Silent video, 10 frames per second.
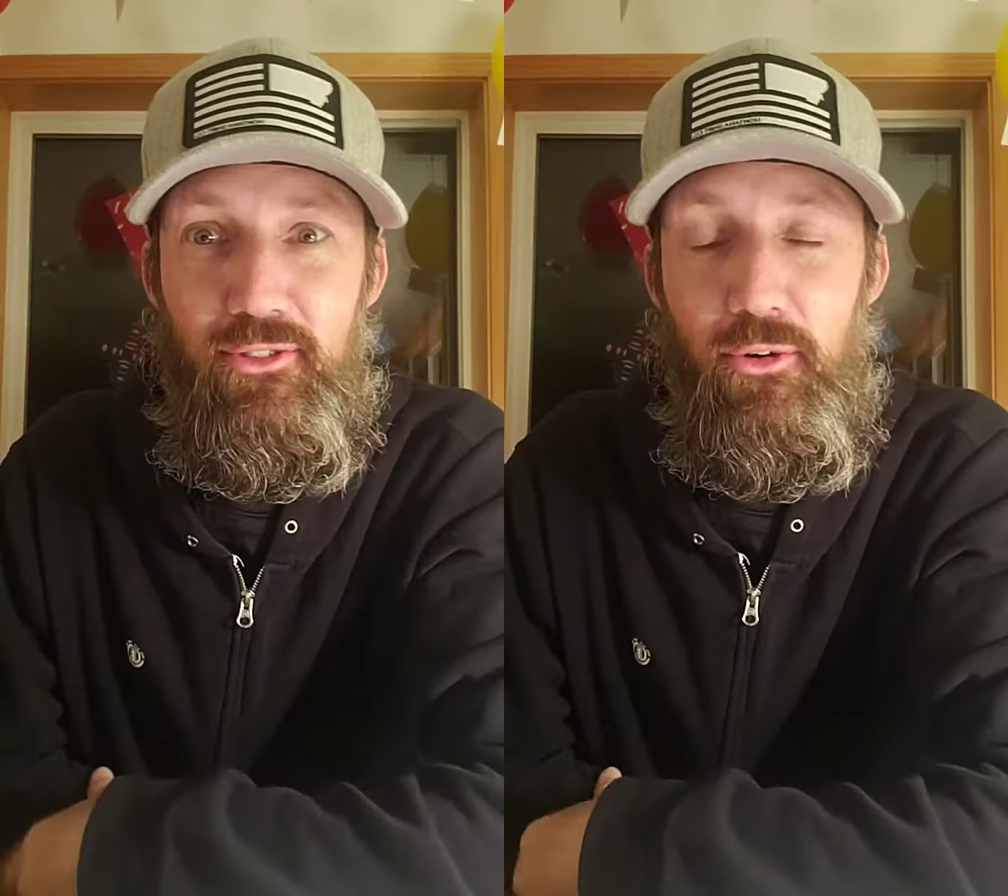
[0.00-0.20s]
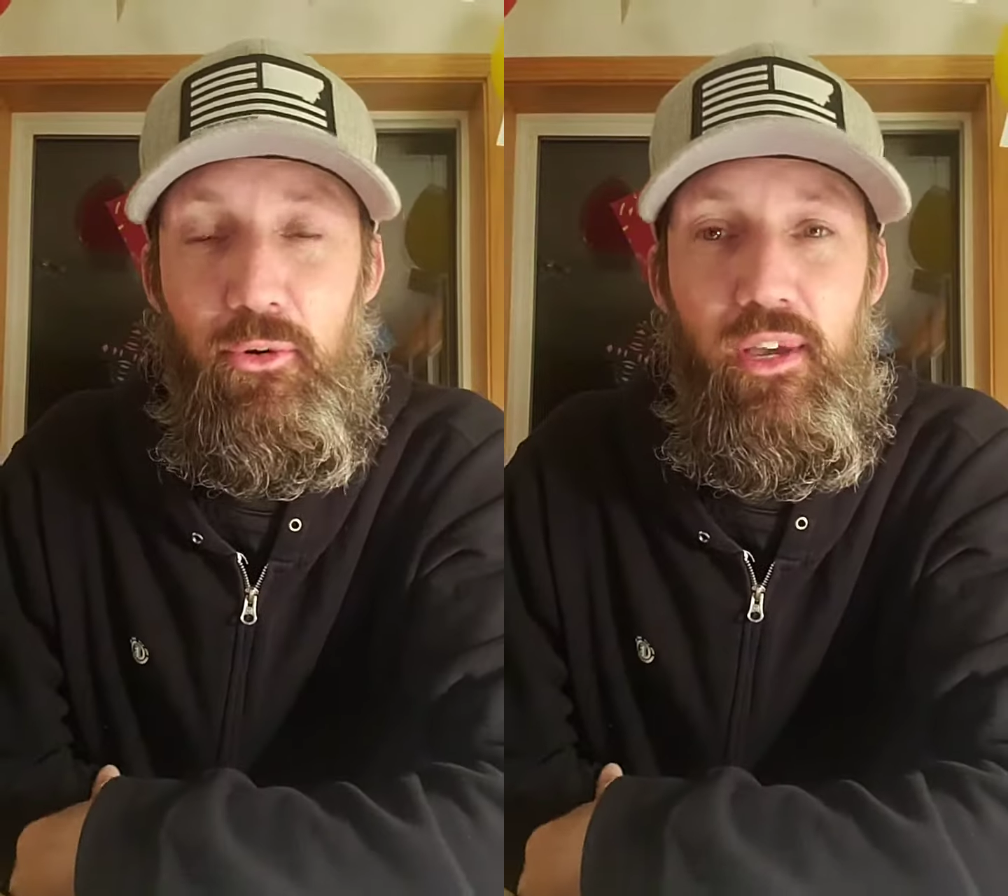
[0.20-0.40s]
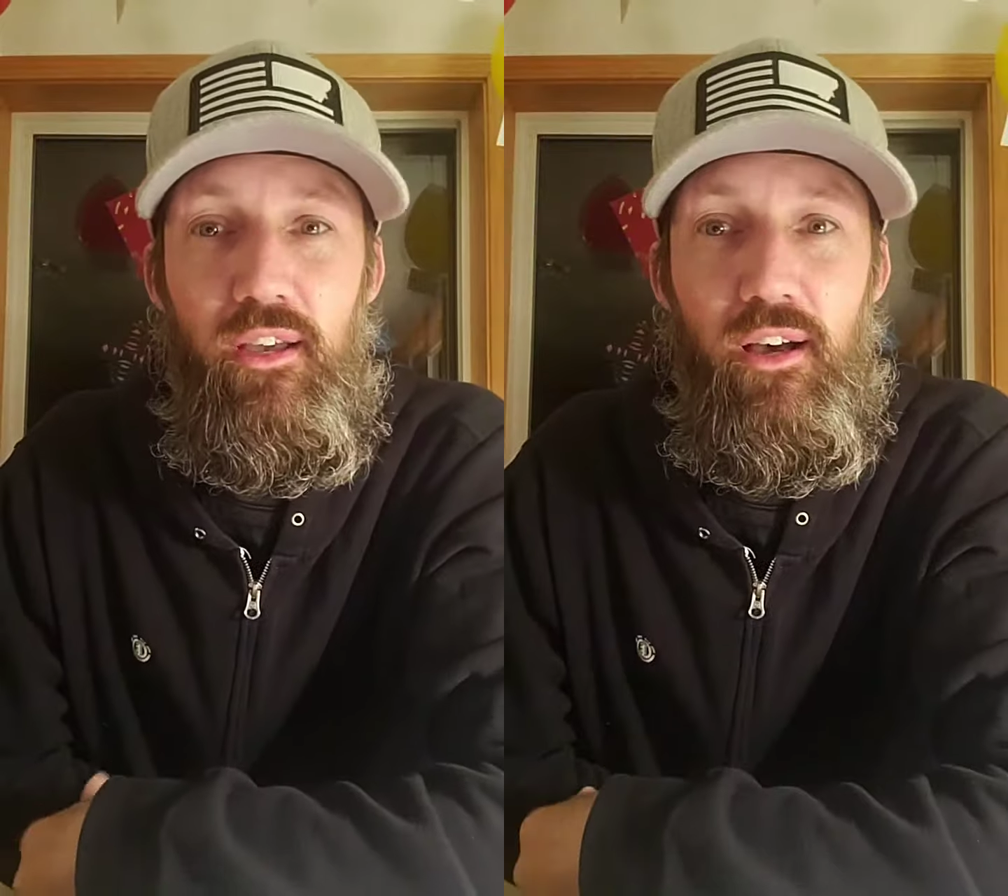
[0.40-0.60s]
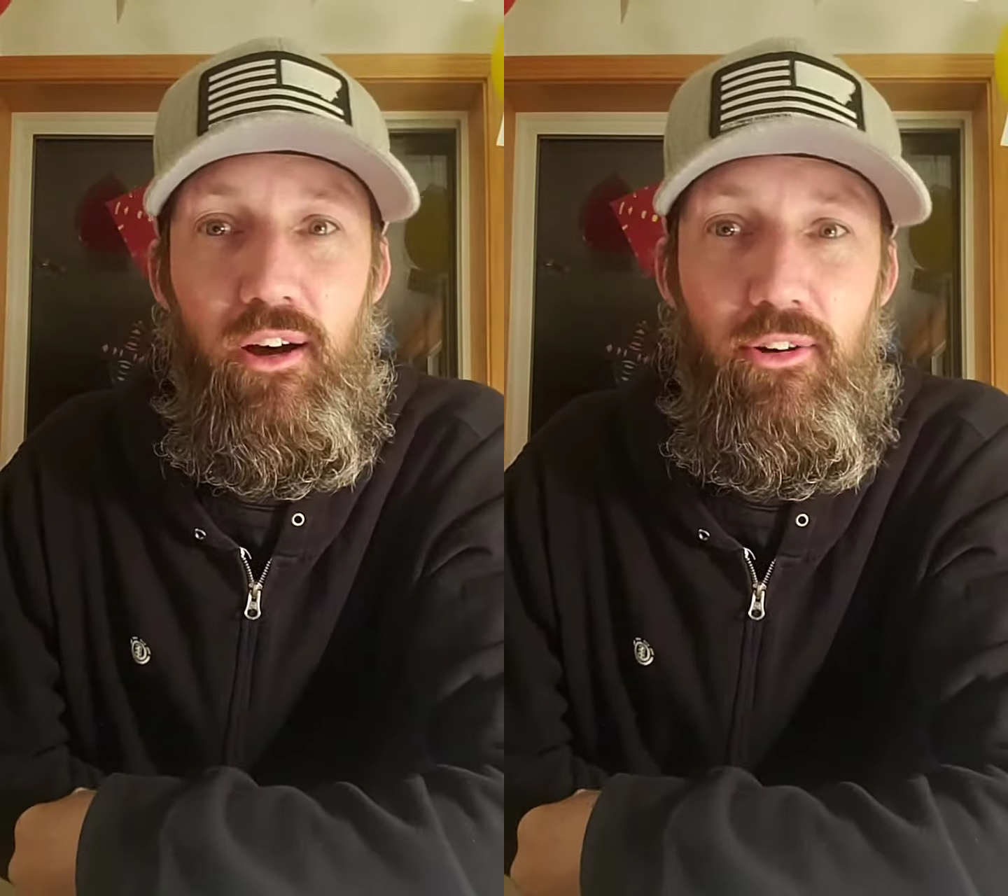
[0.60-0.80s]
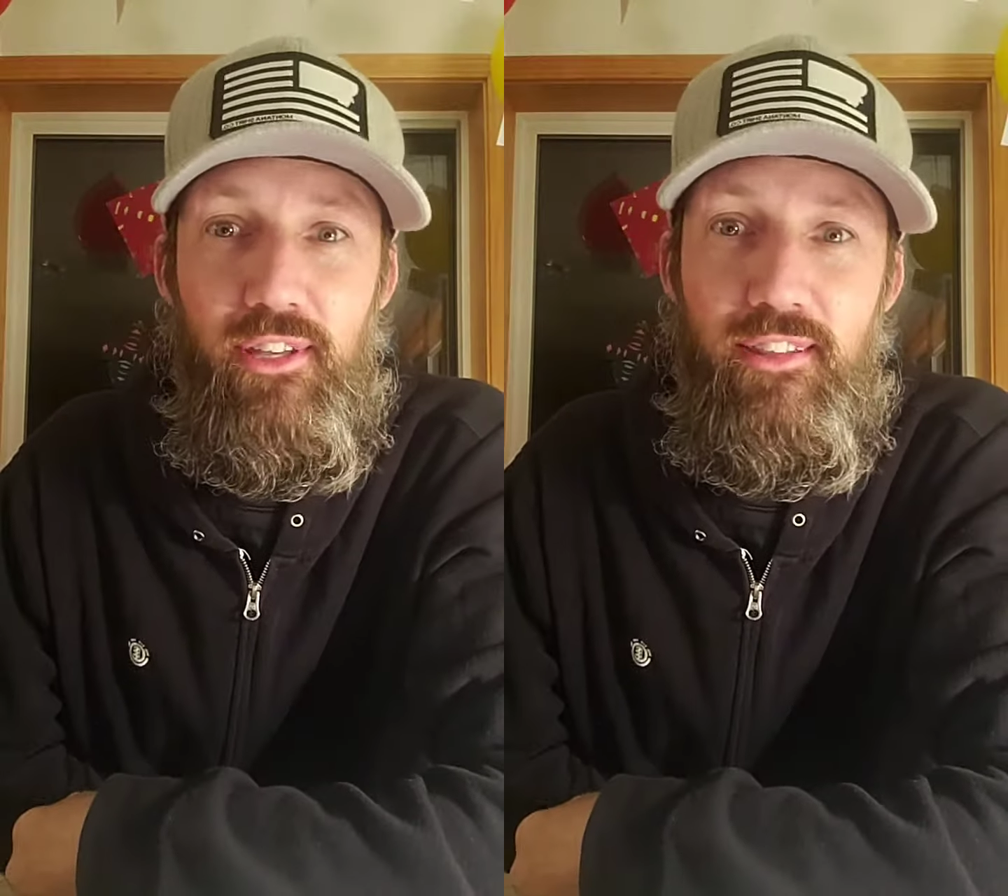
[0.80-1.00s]
So
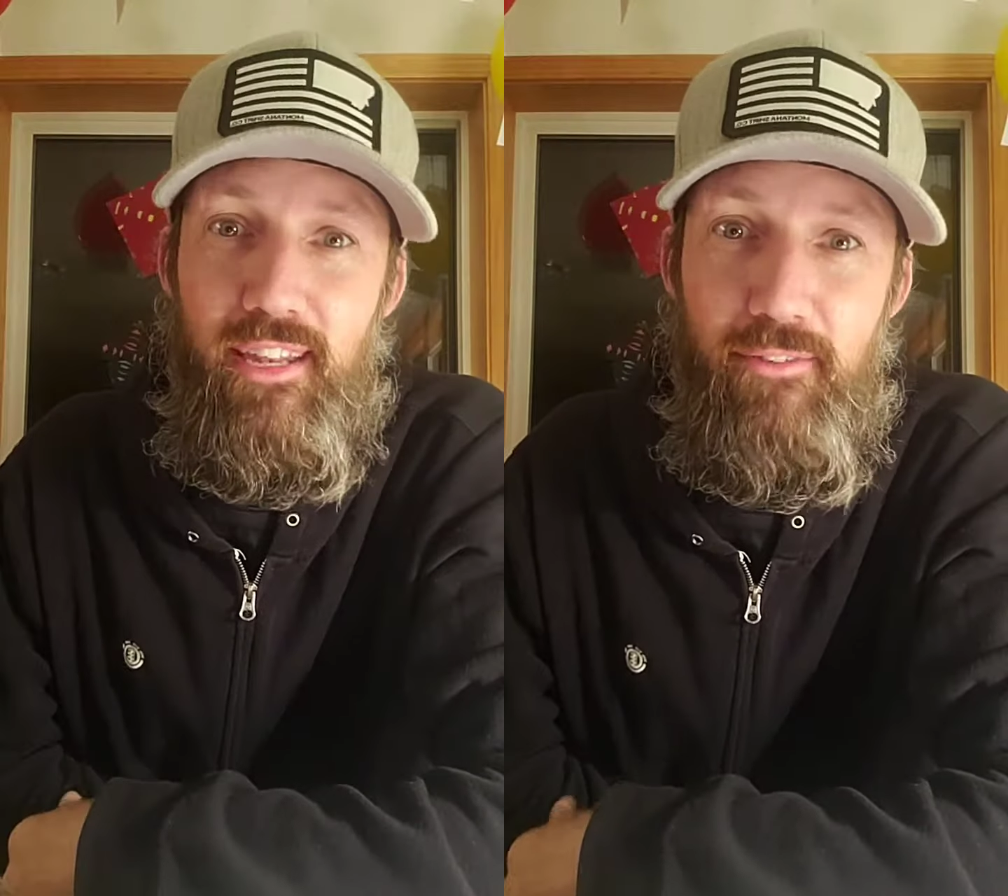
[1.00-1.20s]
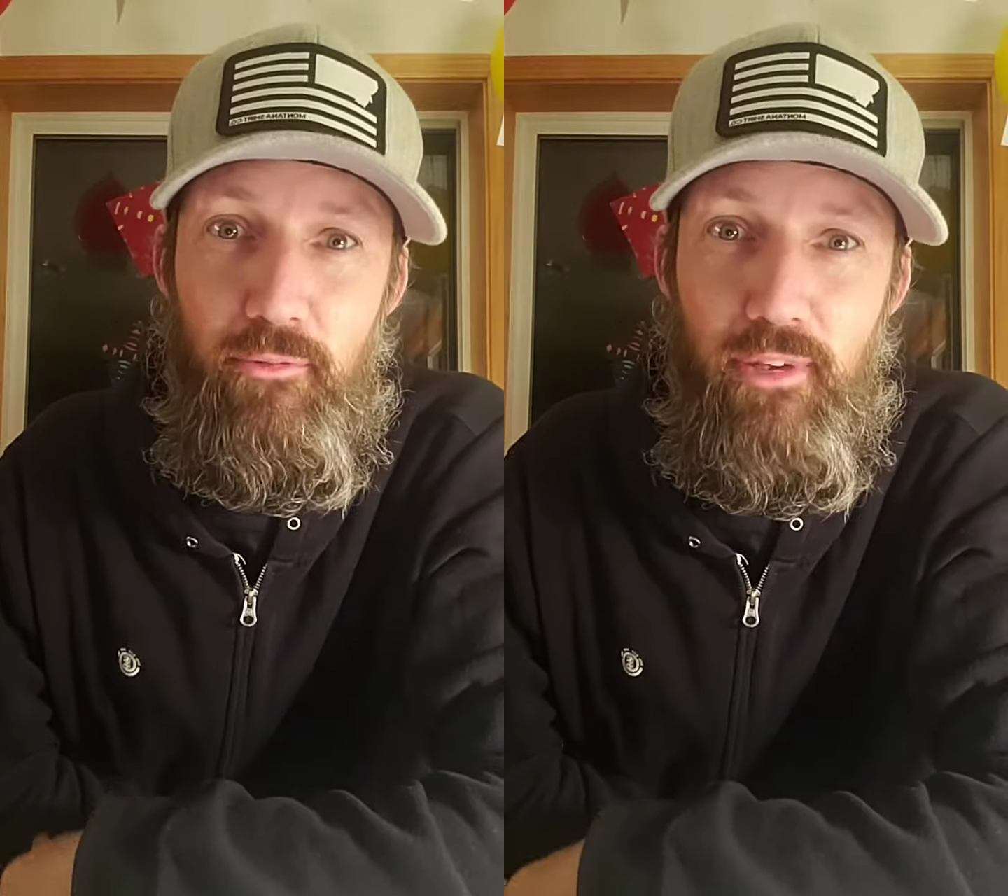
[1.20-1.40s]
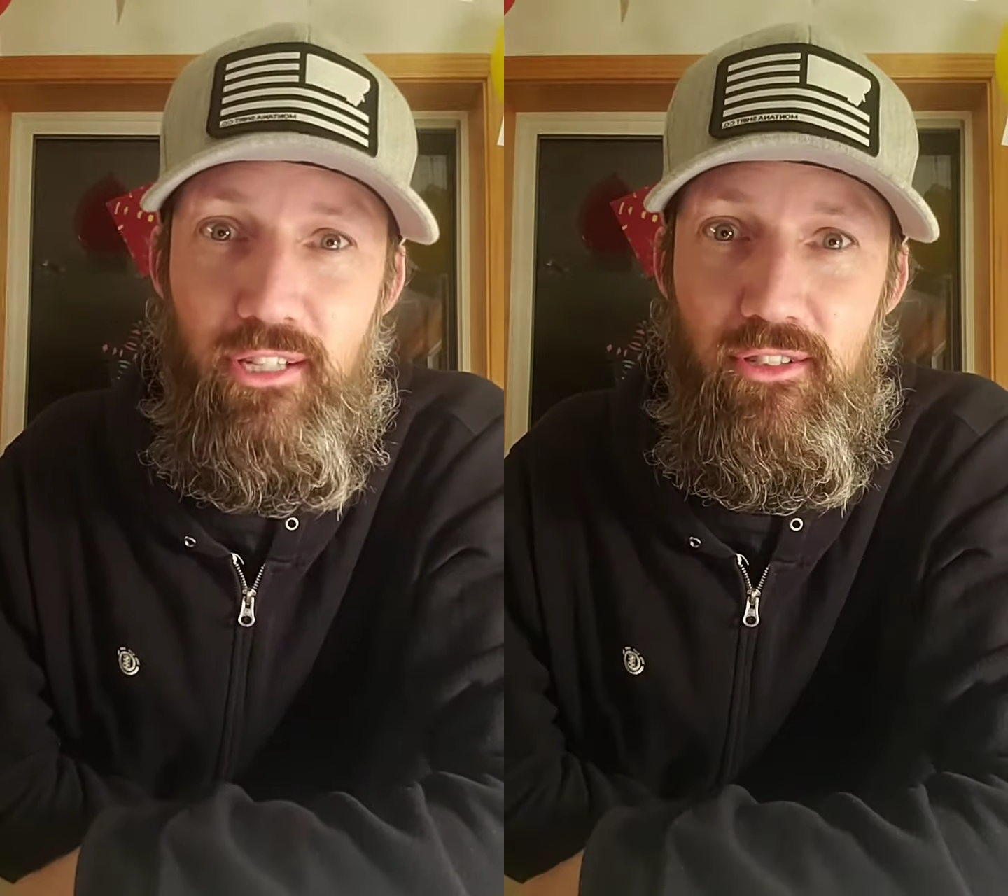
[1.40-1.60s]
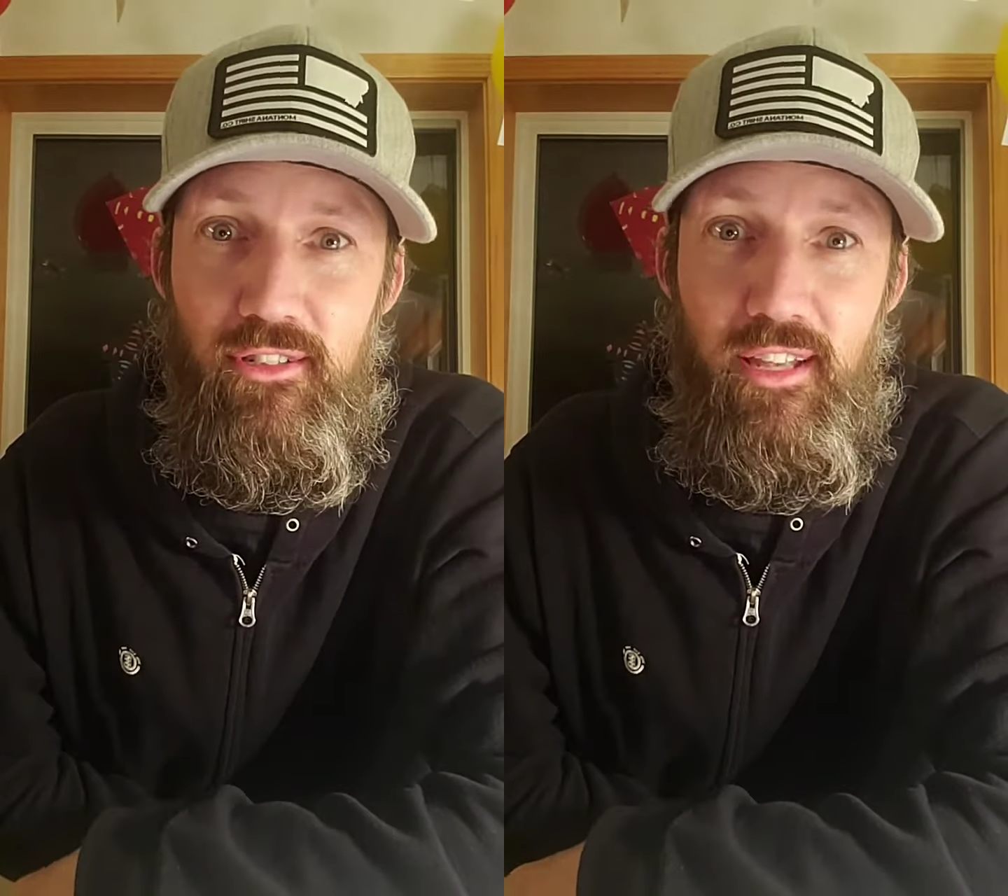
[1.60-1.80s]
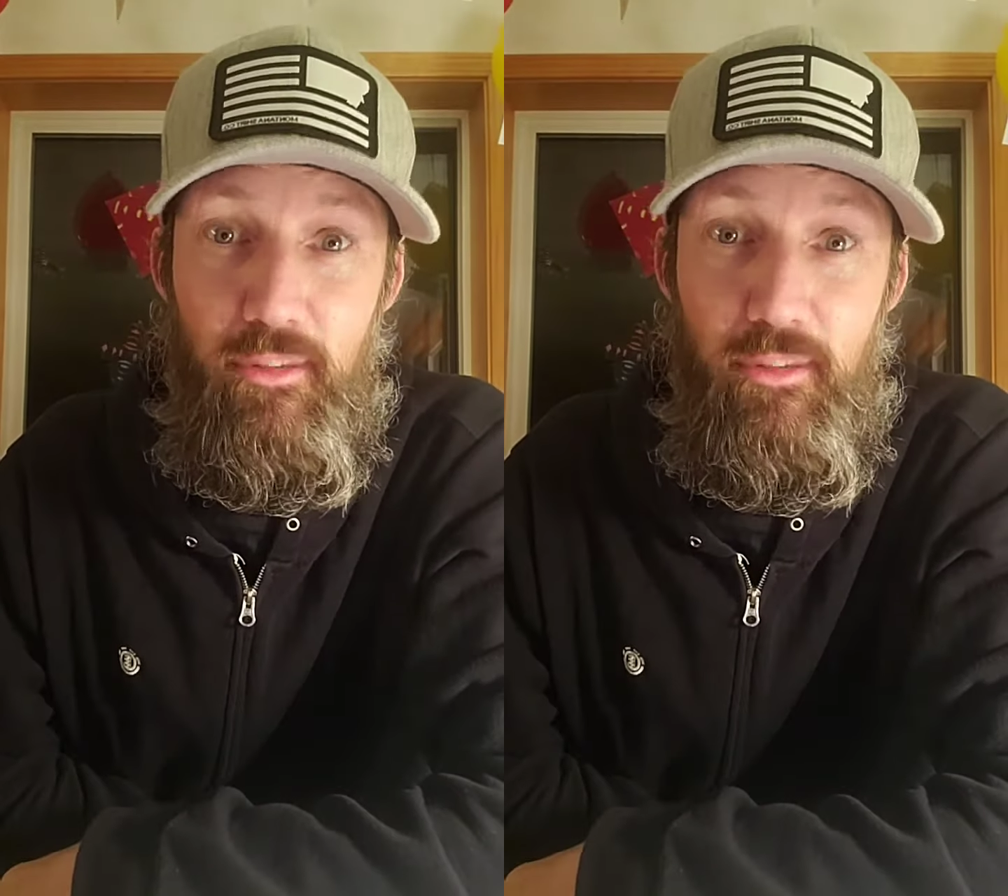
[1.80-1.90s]
I'll get that information,